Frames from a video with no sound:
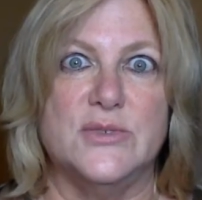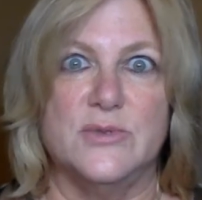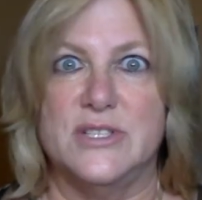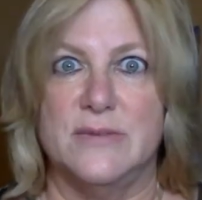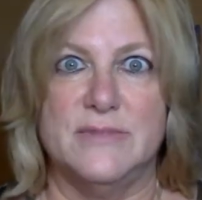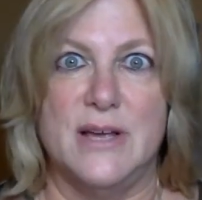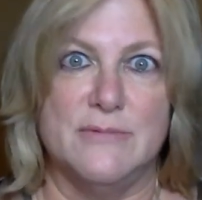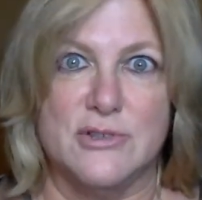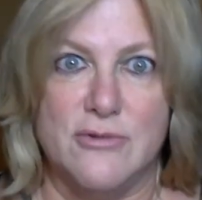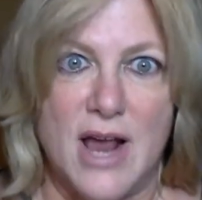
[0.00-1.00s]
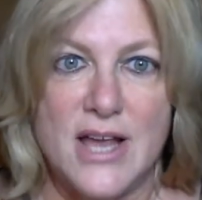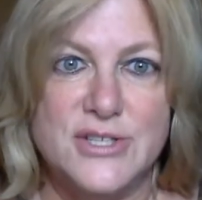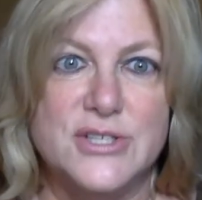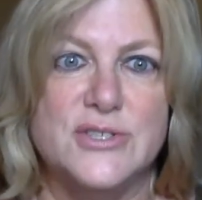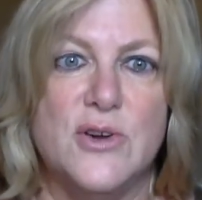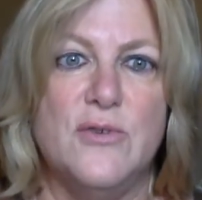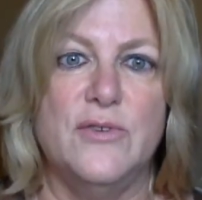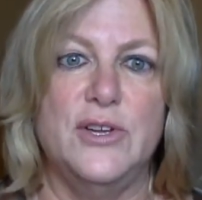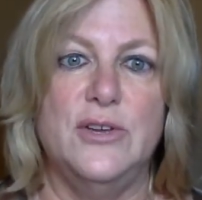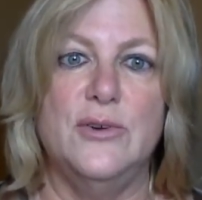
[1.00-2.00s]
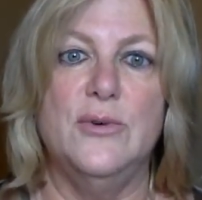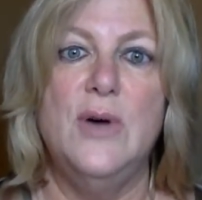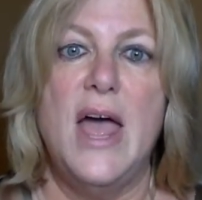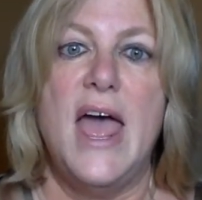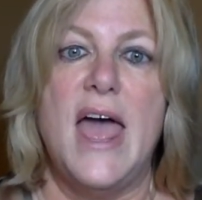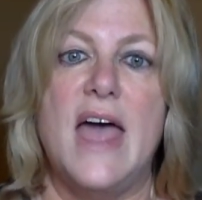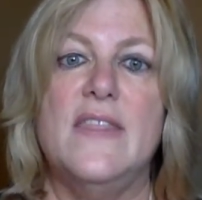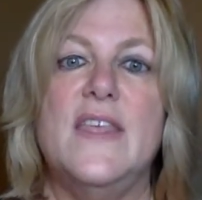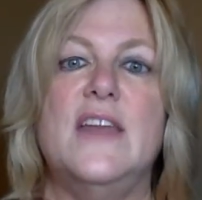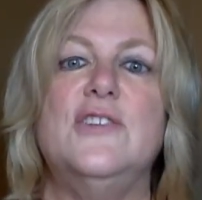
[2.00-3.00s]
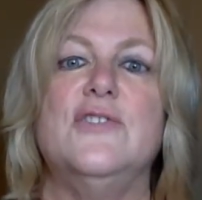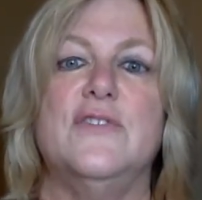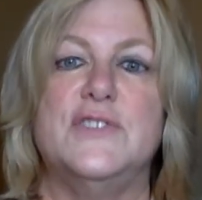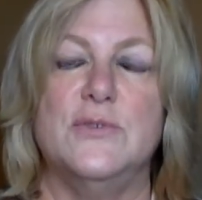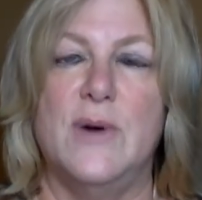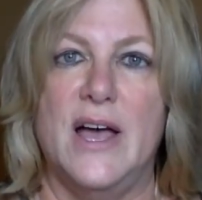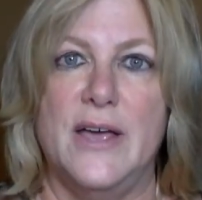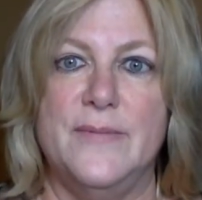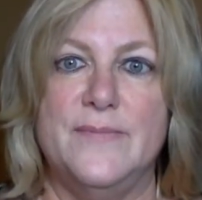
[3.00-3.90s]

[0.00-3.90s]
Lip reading: or sometimes crashes over you, and then it drifts away.